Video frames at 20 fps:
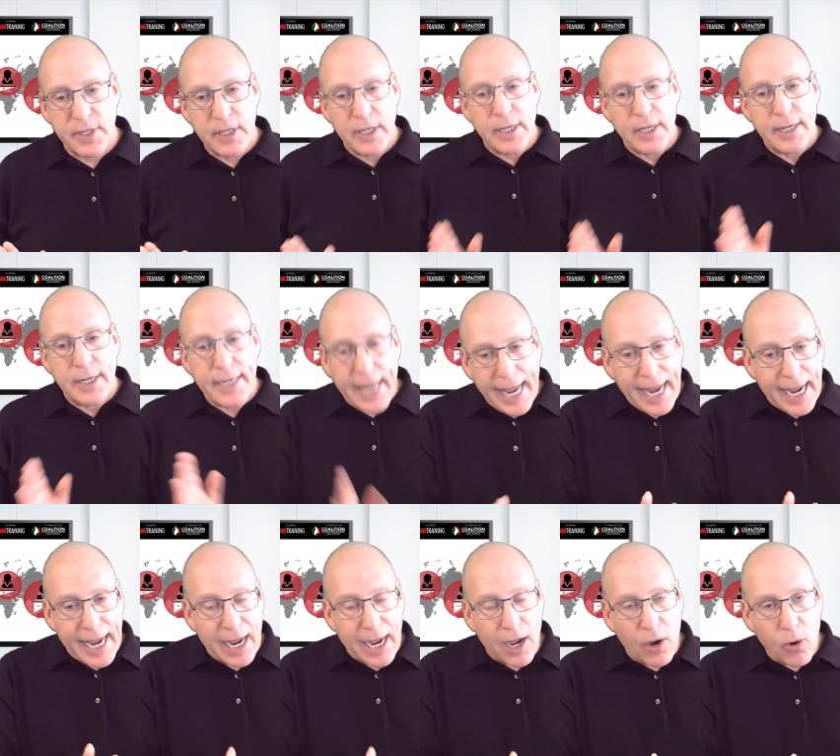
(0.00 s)

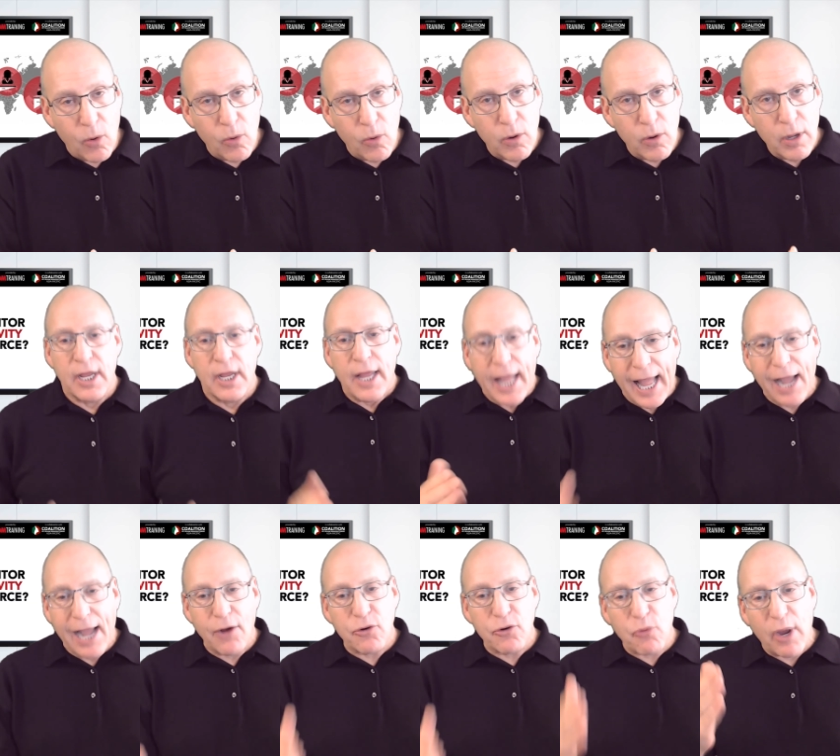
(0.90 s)
Now,
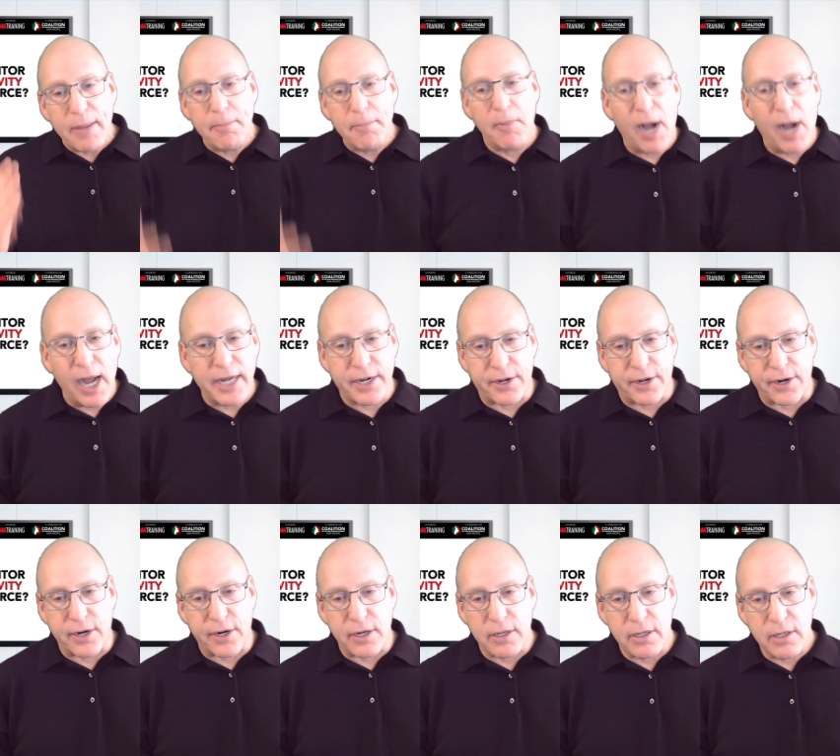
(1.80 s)
how do I
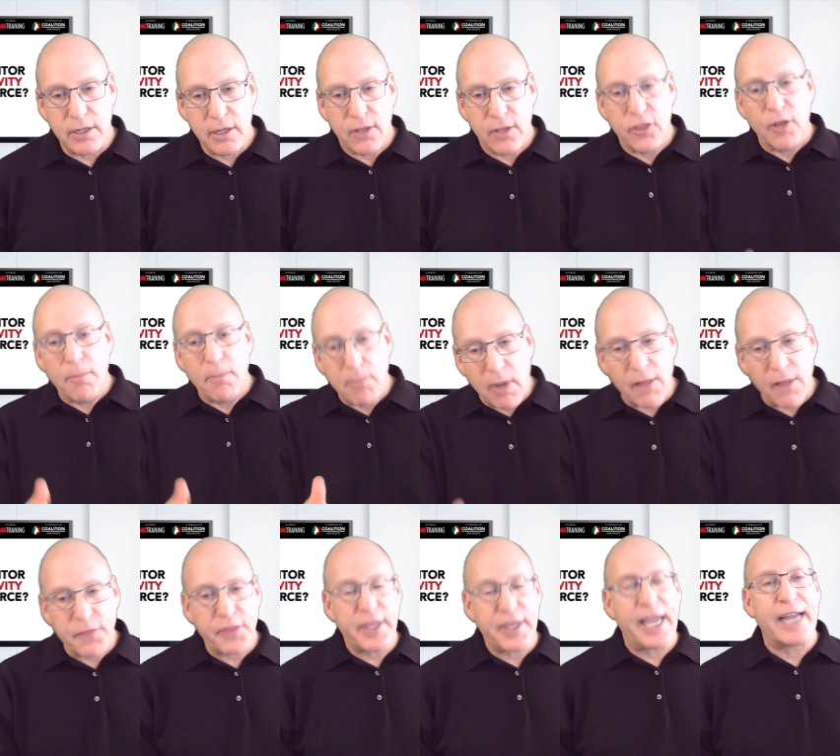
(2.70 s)
monitor the
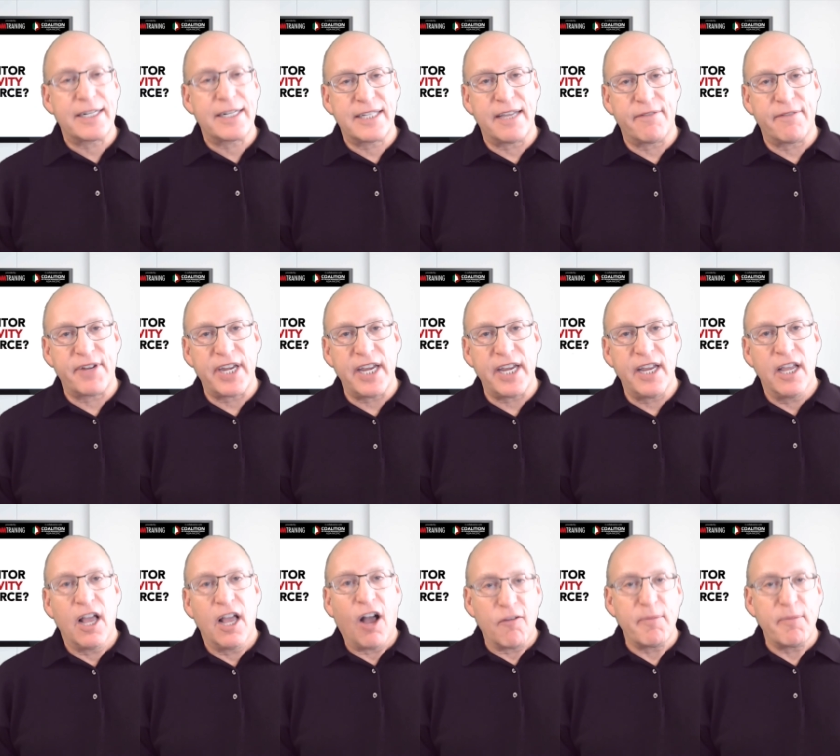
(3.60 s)
monthly activity
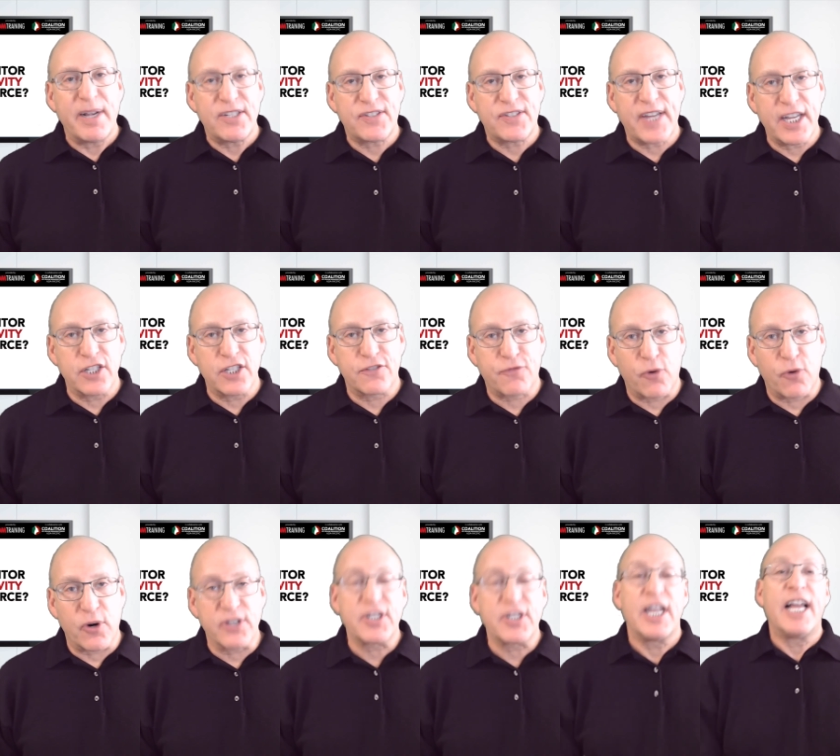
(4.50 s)
of my sales
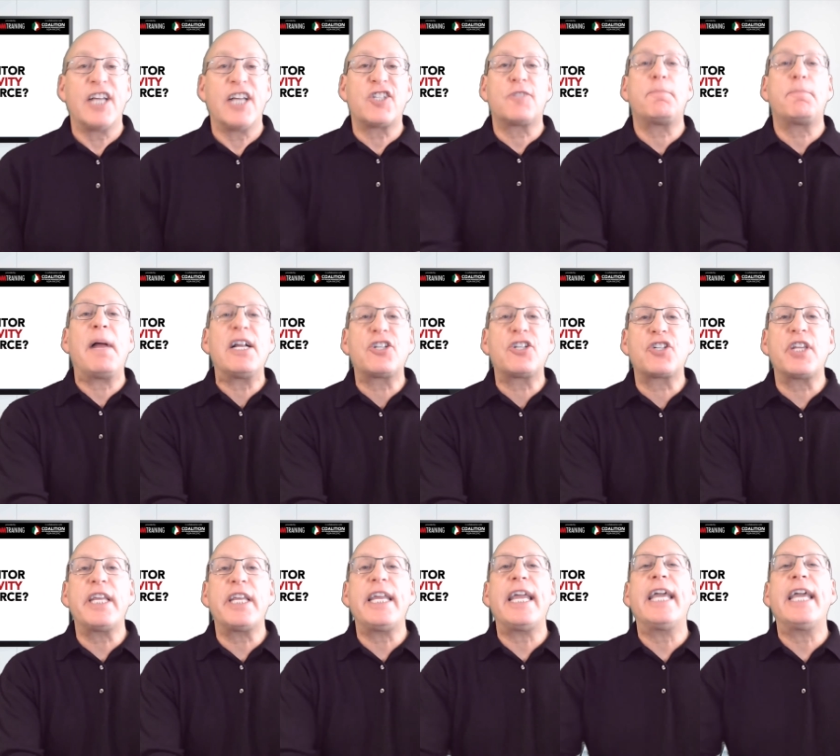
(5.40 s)
force,
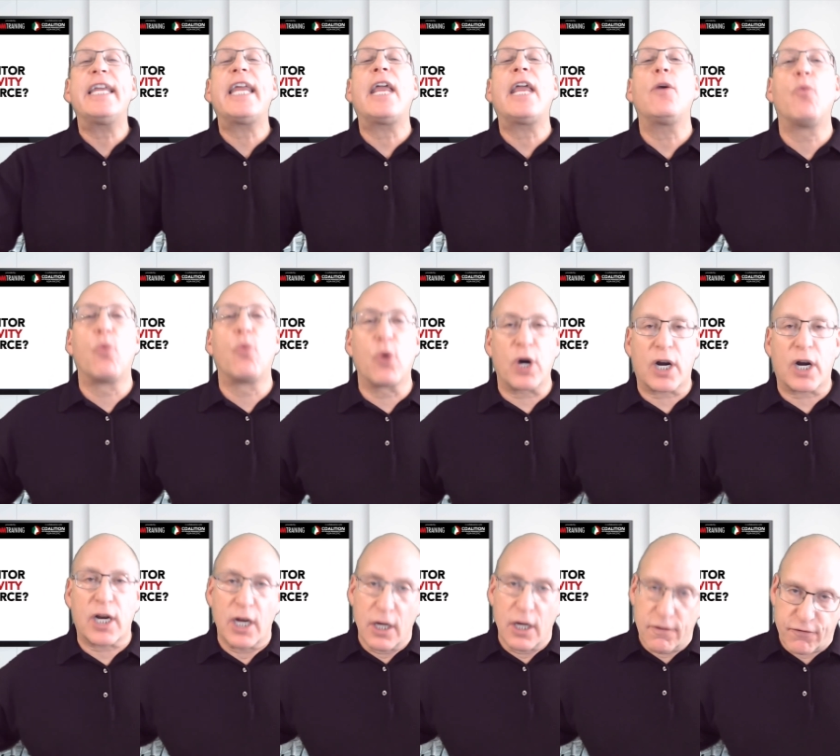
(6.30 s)
especially in a
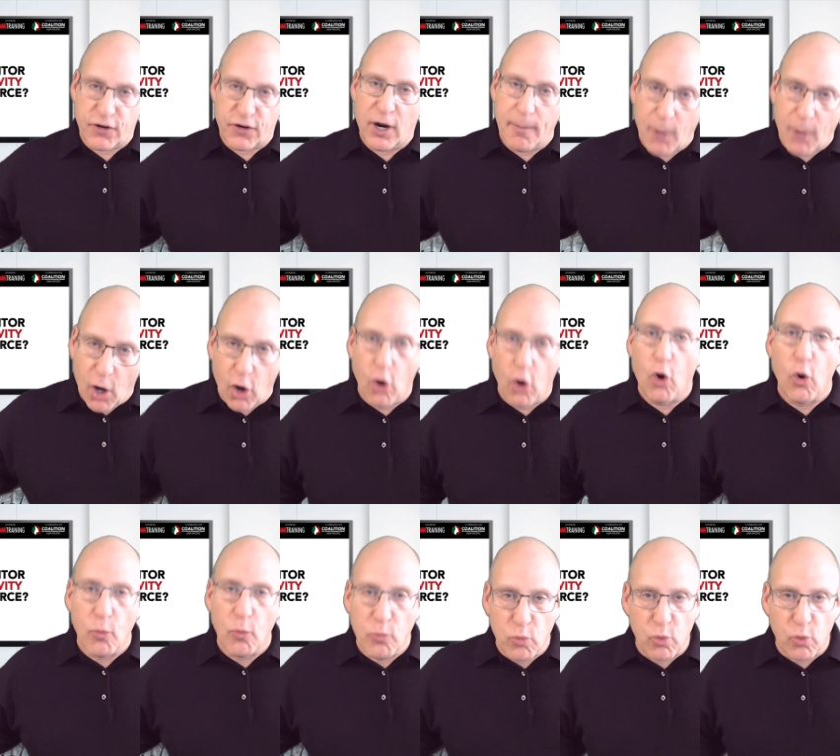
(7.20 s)
work from
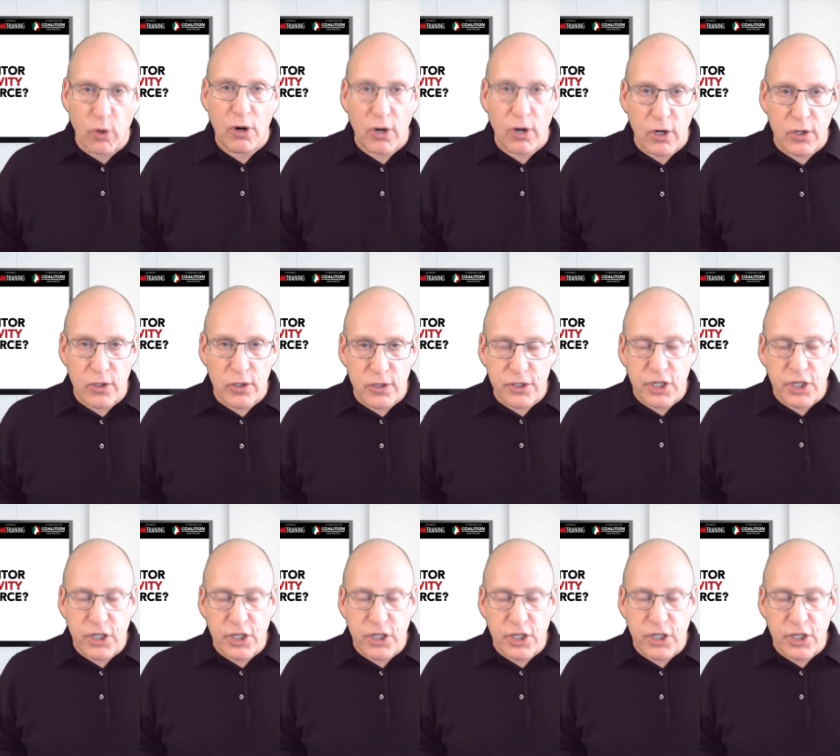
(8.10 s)
home world?